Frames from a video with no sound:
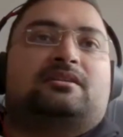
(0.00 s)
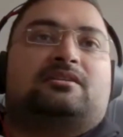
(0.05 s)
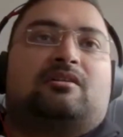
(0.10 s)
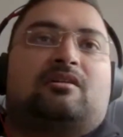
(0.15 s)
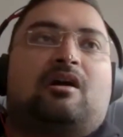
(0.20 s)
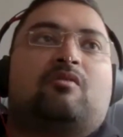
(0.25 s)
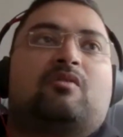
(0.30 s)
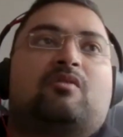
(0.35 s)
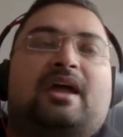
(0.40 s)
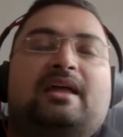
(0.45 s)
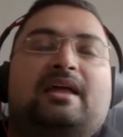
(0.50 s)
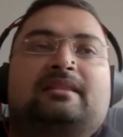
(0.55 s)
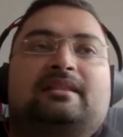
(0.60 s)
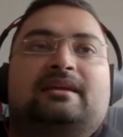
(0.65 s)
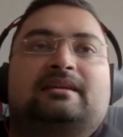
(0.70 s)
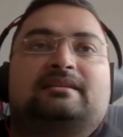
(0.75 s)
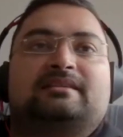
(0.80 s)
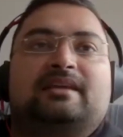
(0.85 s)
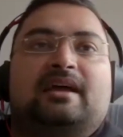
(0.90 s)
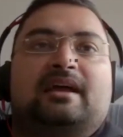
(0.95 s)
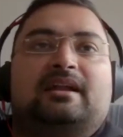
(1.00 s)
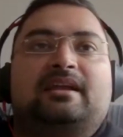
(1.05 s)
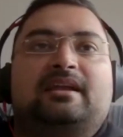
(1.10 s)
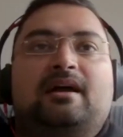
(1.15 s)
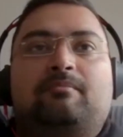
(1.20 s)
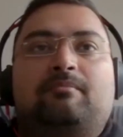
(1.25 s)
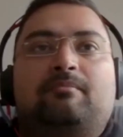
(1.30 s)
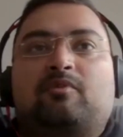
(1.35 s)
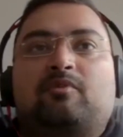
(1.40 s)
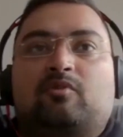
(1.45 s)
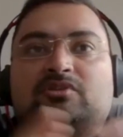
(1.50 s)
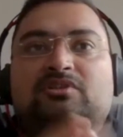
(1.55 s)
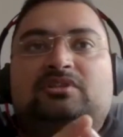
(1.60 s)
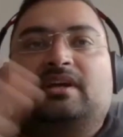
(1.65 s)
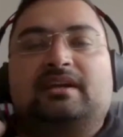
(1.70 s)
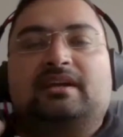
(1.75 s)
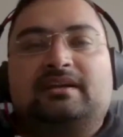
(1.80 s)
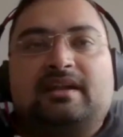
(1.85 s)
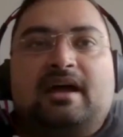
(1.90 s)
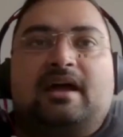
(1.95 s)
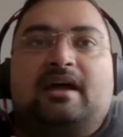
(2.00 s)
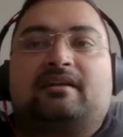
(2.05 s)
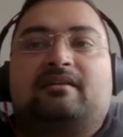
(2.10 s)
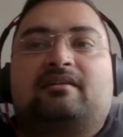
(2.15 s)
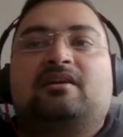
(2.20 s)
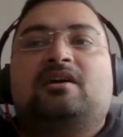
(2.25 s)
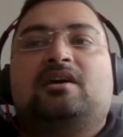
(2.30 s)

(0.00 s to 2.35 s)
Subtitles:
or how can they exactly approach the entire